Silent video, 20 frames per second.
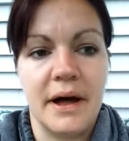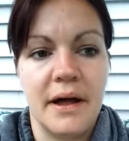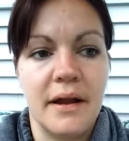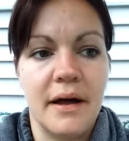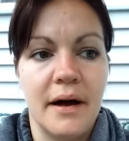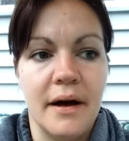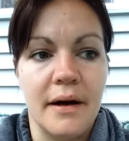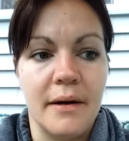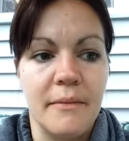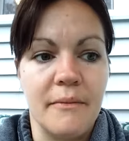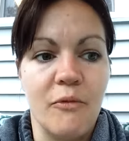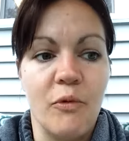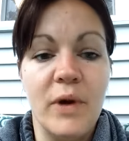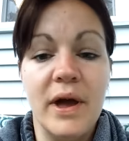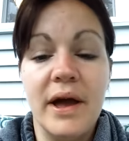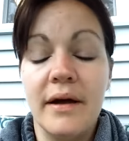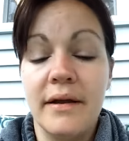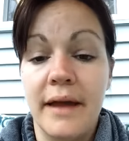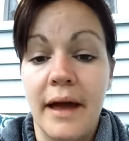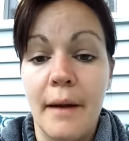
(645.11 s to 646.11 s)
But
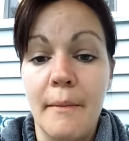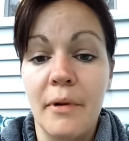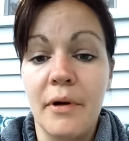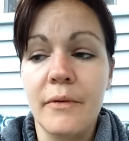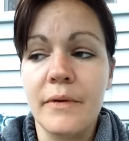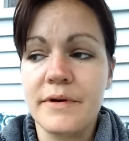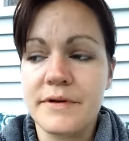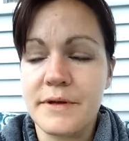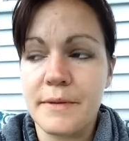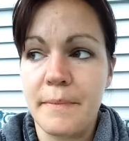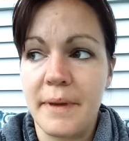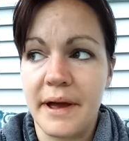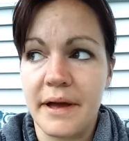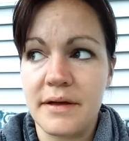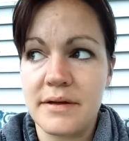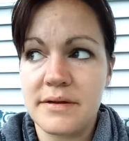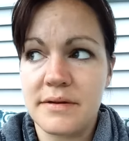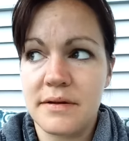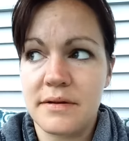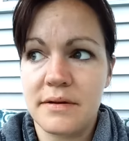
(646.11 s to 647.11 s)
weak enamel is the
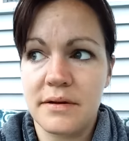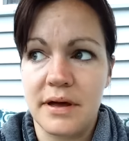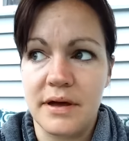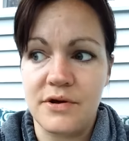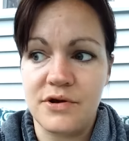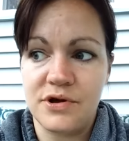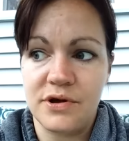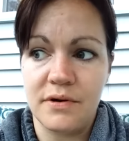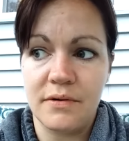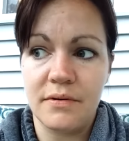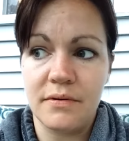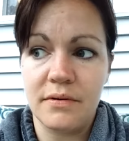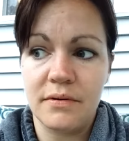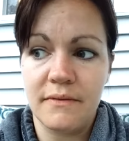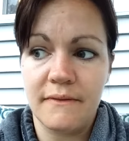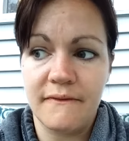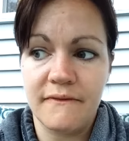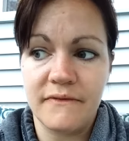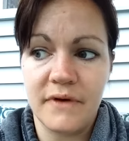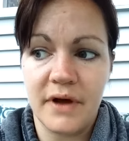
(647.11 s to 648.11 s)
biggest issue.
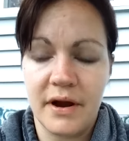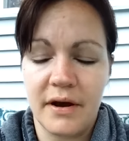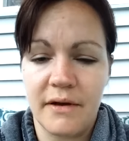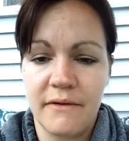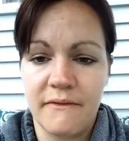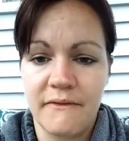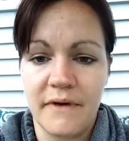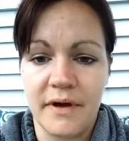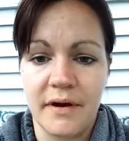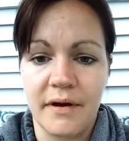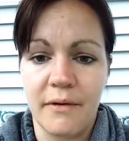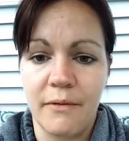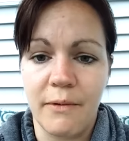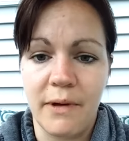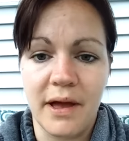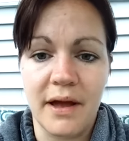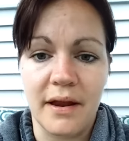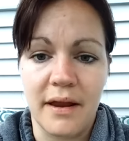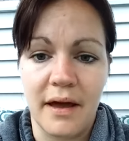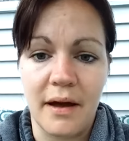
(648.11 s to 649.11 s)
Very, very
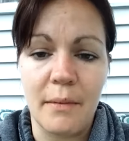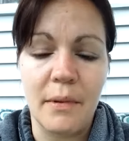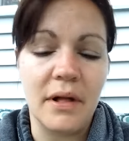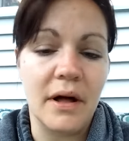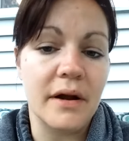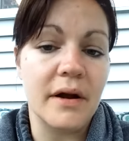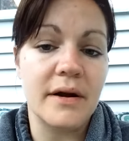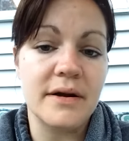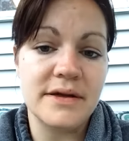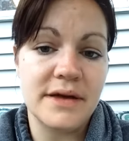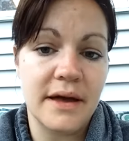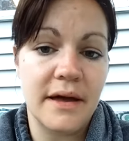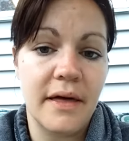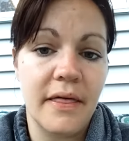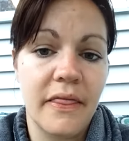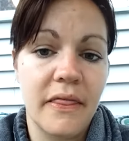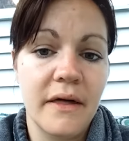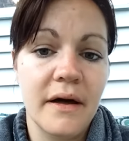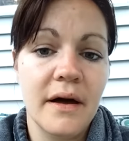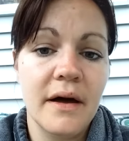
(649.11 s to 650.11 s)
weak enamel on our
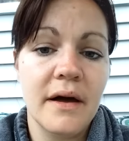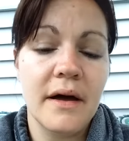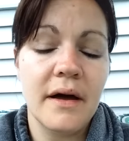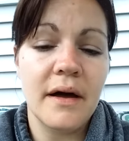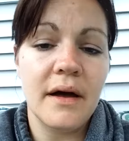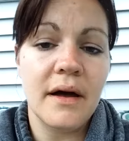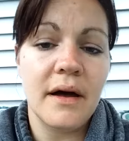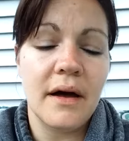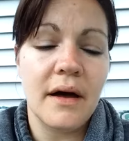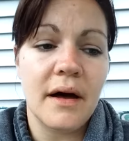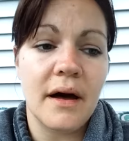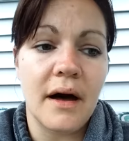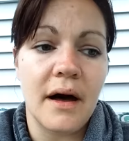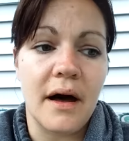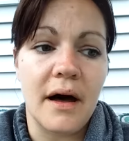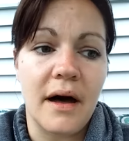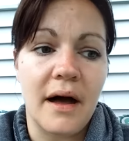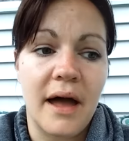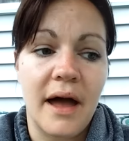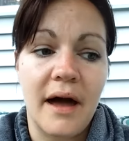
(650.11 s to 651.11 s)
teeth.
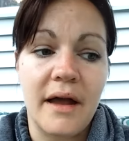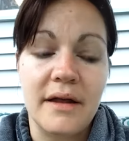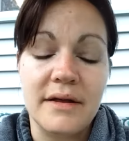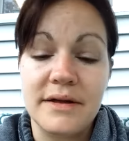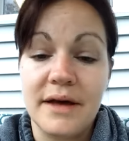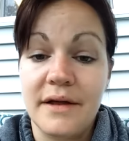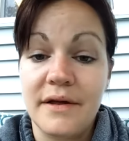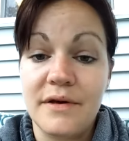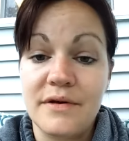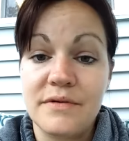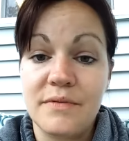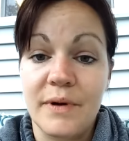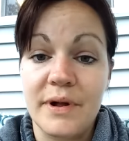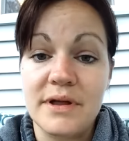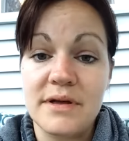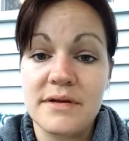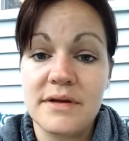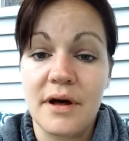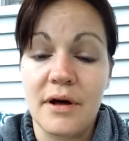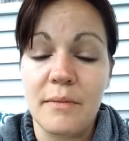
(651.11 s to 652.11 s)
I had a dentist
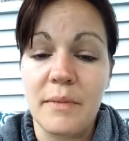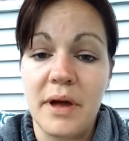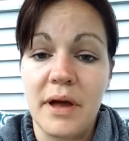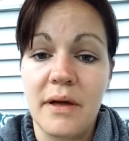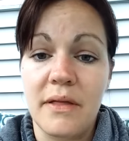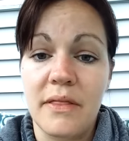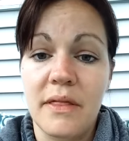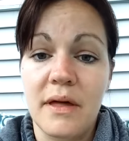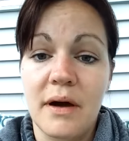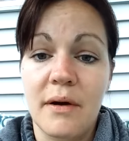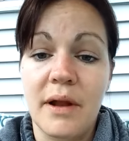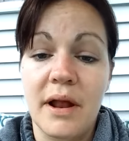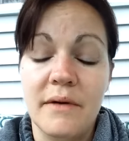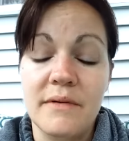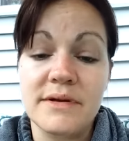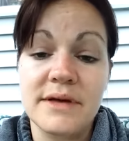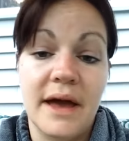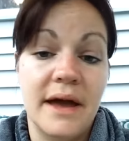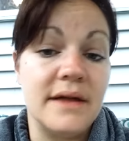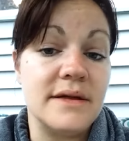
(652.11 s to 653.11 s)
once tell me when
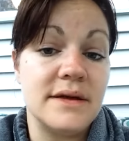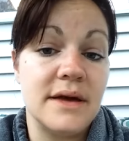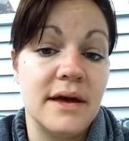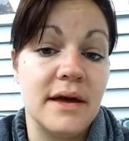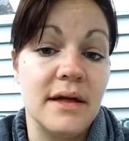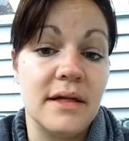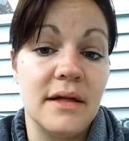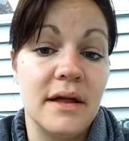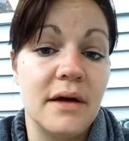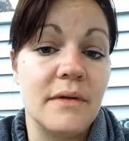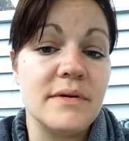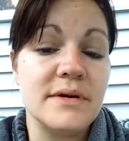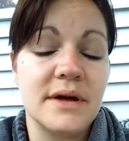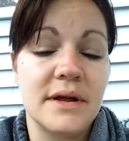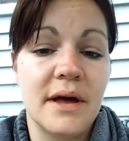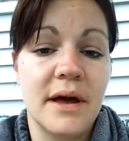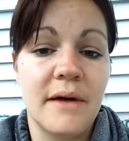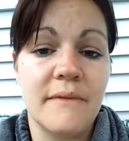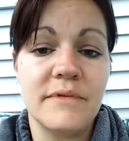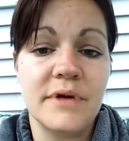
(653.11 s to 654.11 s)
I was 18 that I was
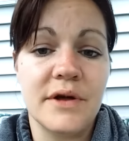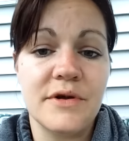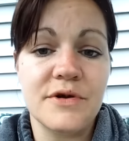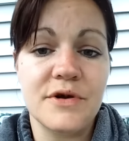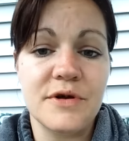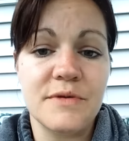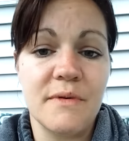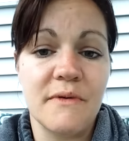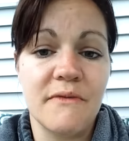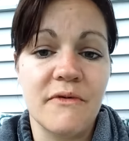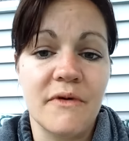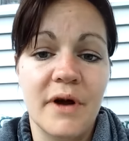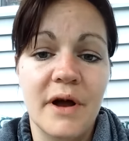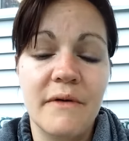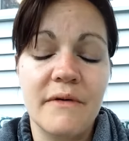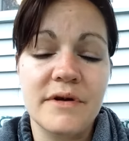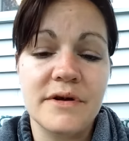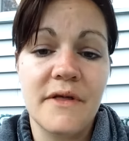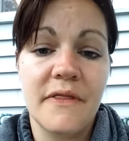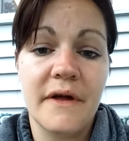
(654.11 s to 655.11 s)
going to have dentures before
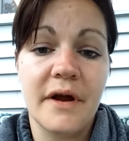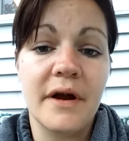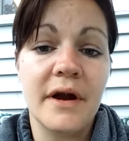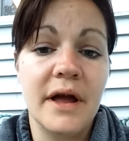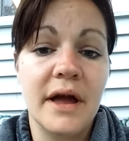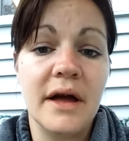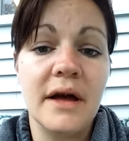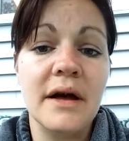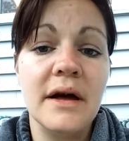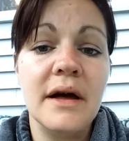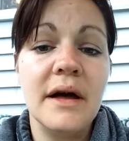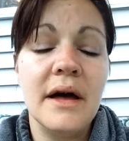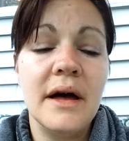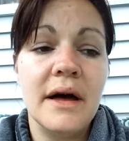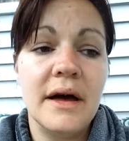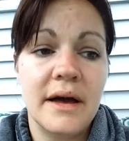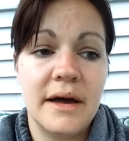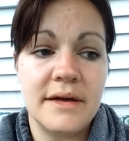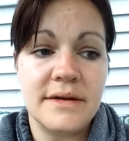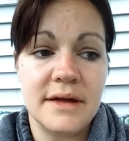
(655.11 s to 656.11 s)
I was 30.
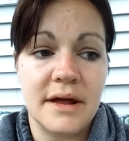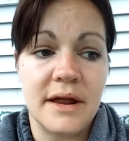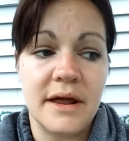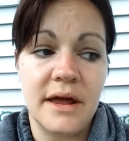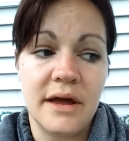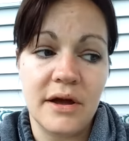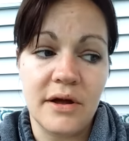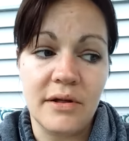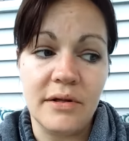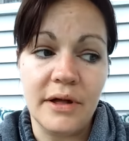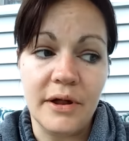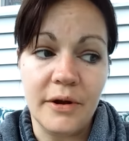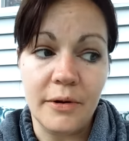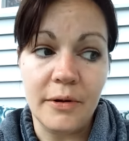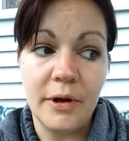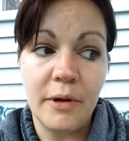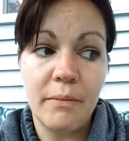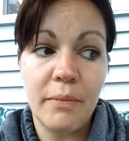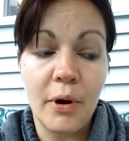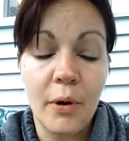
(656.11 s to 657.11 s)
He said he could
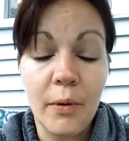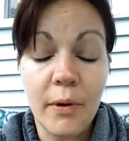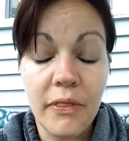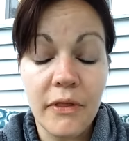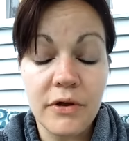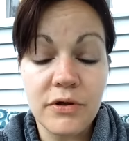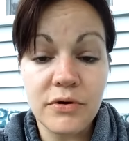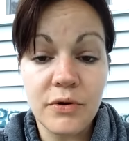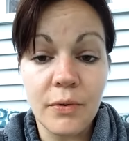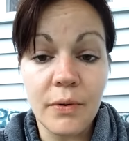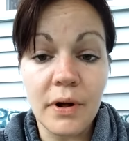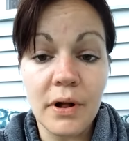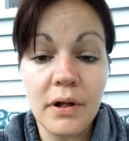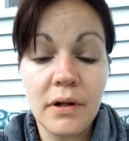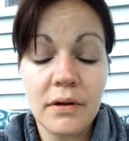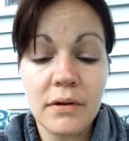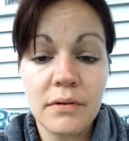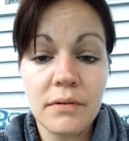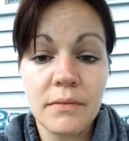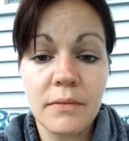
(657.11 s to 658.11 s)
literally poke the
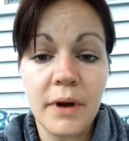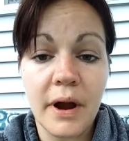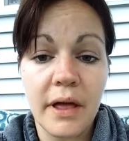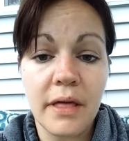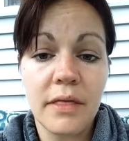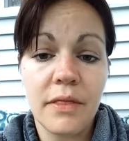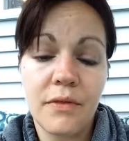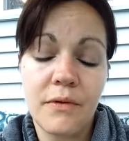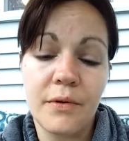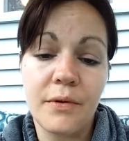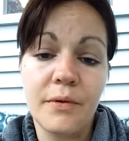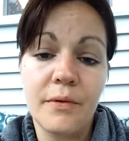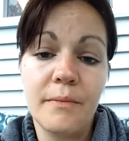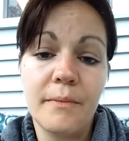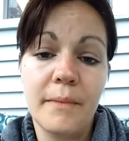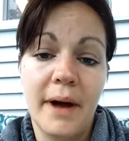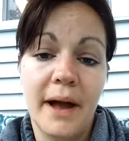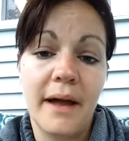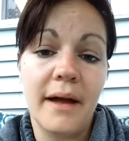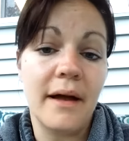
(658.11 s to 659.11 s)
tool right through
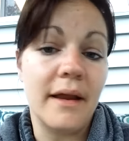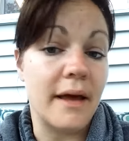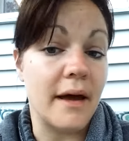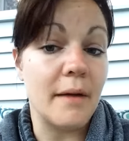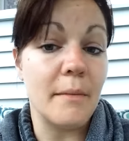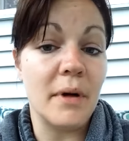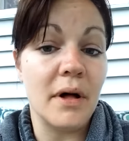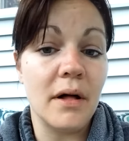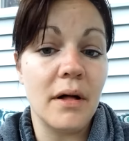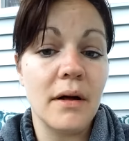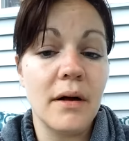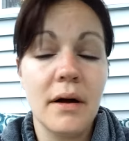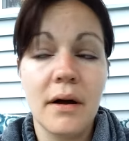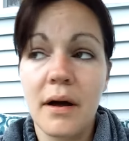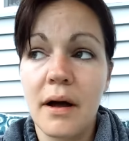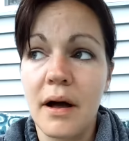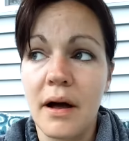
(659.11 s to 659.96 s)
my enamel.